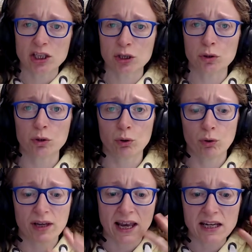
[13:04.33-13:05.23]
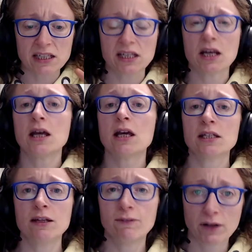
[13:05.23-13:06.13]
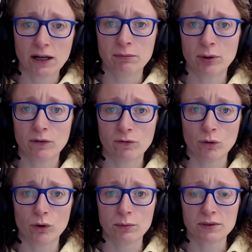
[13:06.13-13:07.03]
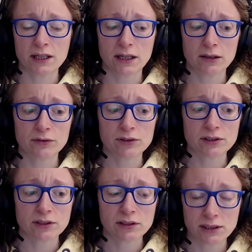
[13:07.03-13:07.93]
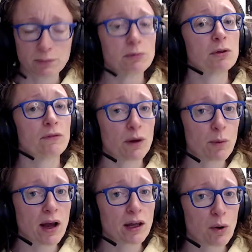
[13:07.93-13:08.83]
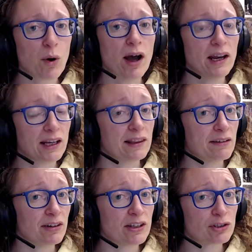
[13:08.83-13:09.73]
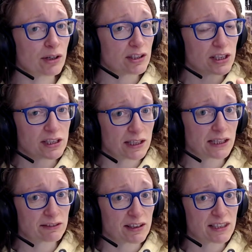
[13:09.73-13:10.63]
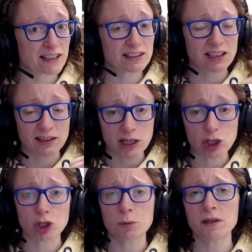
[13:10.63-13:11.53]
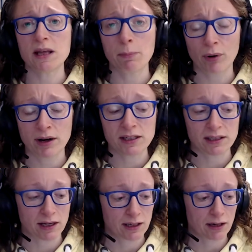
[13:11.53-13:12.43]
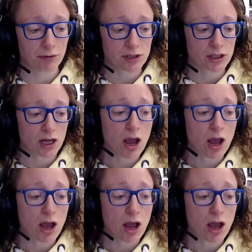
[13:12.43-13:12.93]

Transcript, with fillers: to create create different input for themselves. Some of them do it very well and quietly, and they've learned strategies, and that's fantastic, and they should be praised and encouraged.